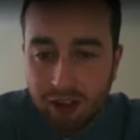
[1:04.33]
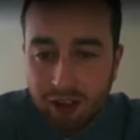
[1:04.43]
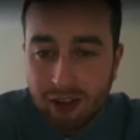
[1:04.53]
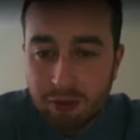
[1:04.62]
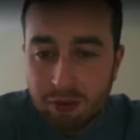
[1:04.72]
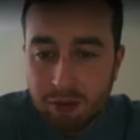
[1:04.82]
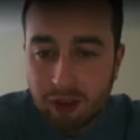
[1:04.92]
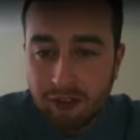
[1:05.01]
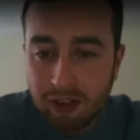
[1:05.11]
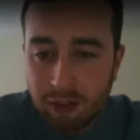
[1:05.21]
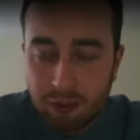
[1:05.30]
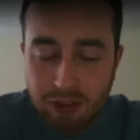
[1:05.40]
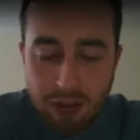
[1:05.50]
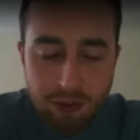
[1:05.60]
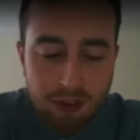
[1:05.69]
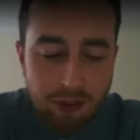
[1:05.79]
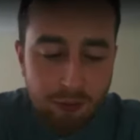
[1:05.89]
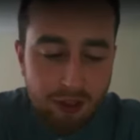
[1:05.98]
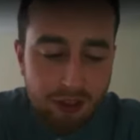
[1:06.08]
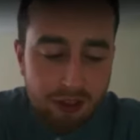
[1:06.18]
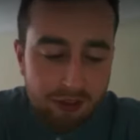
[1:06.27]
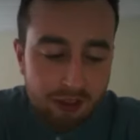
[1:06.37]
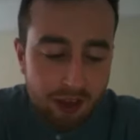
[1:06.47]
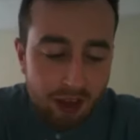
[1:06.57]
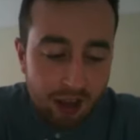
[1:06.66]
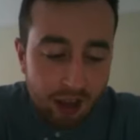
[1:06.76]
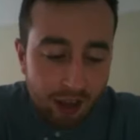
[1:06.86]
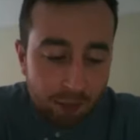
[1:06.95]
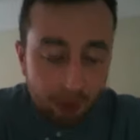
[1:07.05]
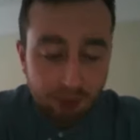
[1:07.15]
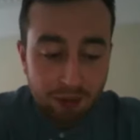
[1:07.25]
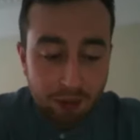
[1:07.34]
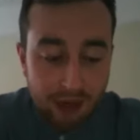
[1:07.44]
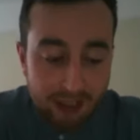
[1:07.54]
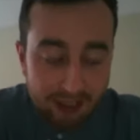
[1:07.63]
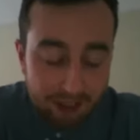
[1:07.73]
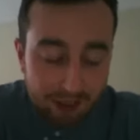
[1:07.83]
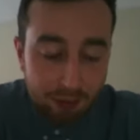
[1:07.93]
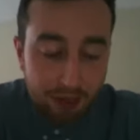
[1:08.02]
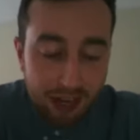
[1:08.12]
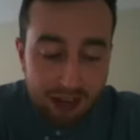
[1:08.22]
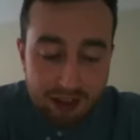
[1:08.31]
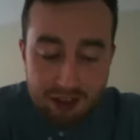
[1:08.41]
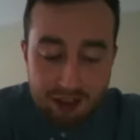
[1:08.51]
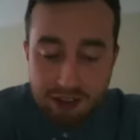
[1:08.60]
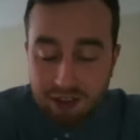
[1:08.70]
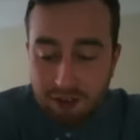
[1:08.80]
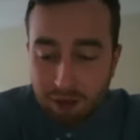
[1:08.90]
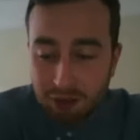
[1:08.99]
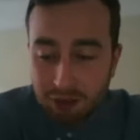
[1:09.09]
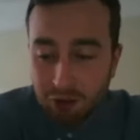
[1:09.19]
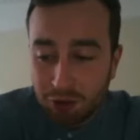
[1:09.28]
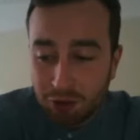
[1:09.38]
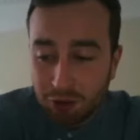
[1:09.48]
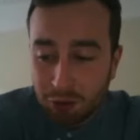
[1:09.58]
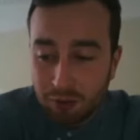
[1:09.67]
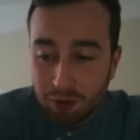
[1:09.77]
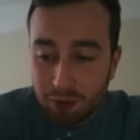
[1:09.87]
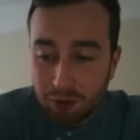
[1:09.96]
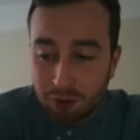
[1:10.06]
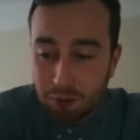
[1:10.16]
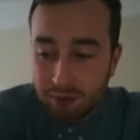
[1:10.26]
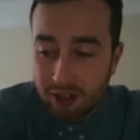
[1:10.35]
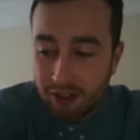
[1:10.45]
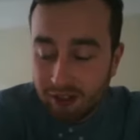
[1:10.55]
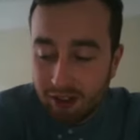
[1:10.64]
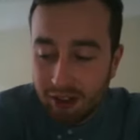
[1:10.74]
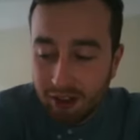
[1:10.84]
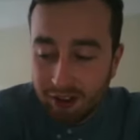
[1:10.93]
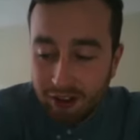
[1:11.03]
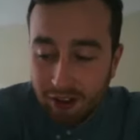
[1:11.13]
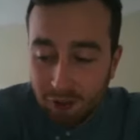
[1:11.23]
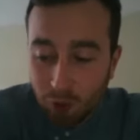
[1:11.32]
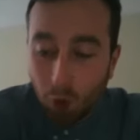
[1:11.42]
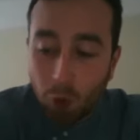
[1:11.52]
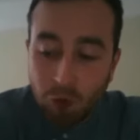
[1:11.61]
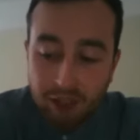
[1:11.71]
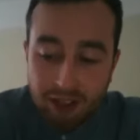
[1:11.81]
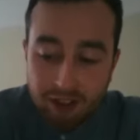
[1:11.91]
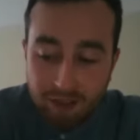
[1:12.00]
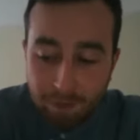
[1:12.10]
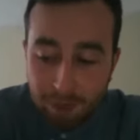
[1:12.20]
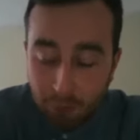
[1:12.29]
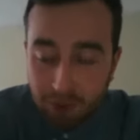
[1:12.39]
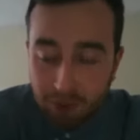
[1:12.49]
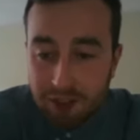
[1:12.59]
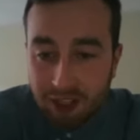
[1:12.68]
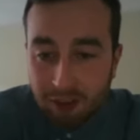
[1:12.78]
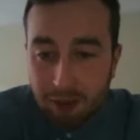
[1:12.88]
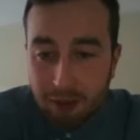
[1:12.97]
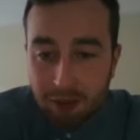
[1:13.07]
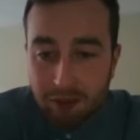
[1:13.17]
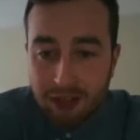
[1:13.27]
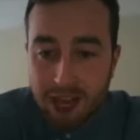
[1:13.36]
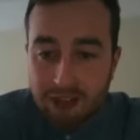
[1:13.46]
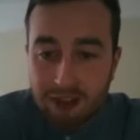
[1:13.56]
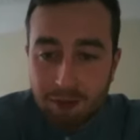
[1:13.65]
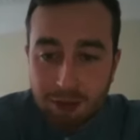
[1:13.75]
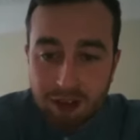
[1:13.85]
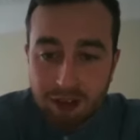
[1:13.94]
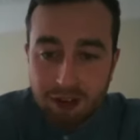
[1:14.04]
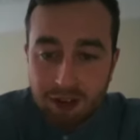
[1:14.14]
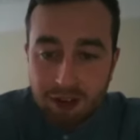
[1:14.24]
and that he was happy to repeat this. Much to my surprise, Mr. Shoaib told me that not only was he still a member of the SNP,